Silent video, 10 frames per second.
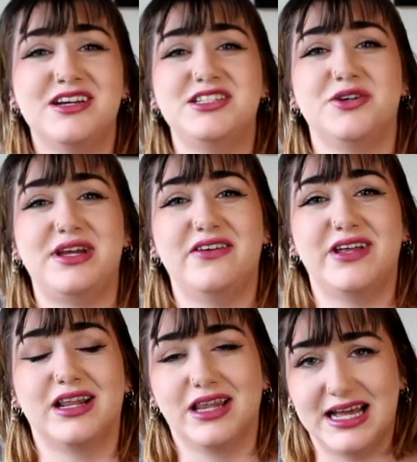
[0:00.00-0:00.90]
so
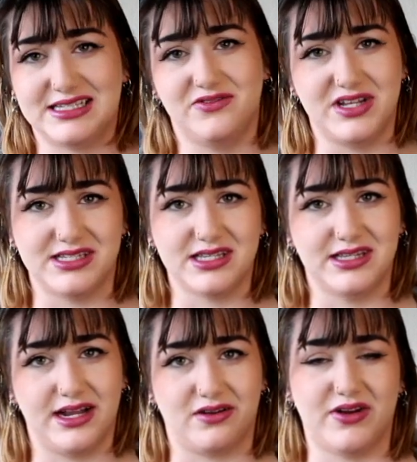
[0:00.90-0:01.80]
even less of these
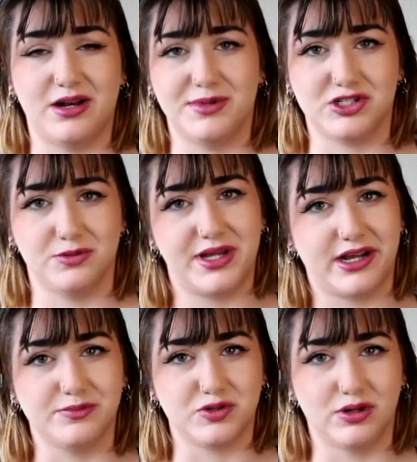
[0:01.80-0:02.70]
synthetic vitamins are being
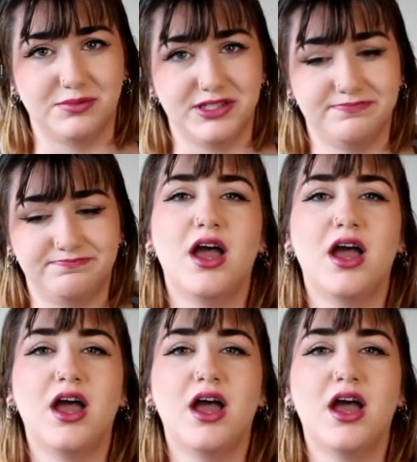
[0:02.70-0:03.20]
absorbed.